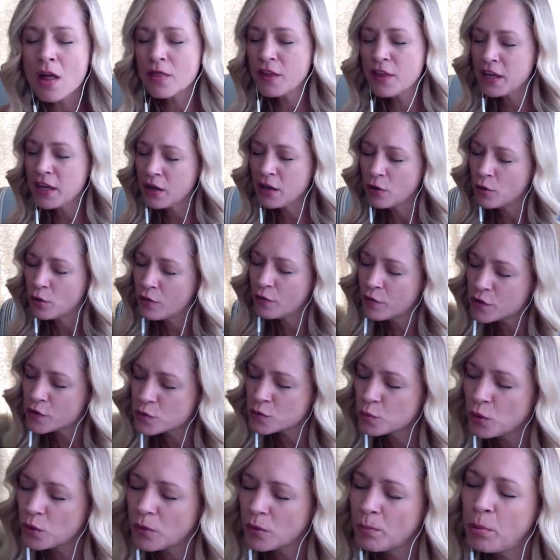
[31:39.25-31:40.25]
the
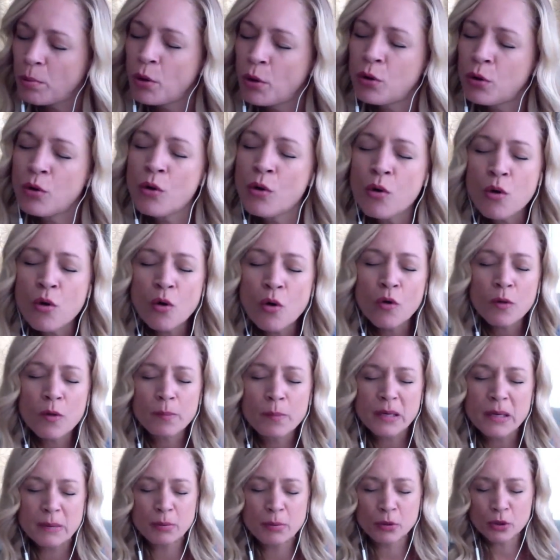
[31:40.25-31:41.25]
universe will pull the
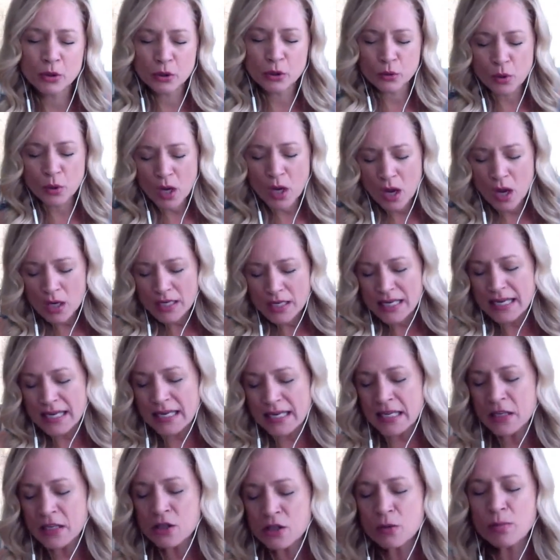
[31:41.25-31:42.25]
people who
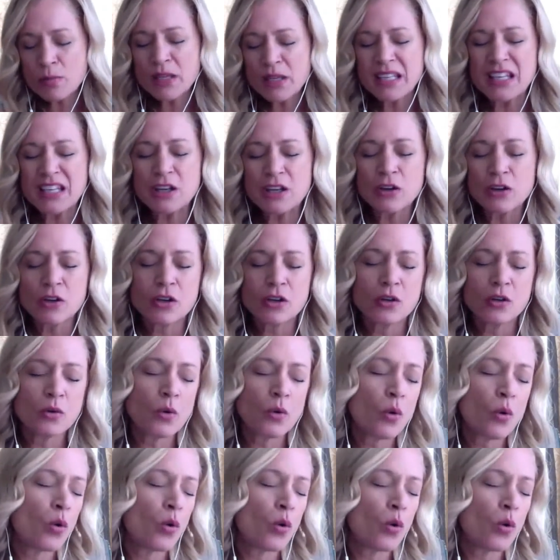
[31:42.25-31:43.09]
need to be near you,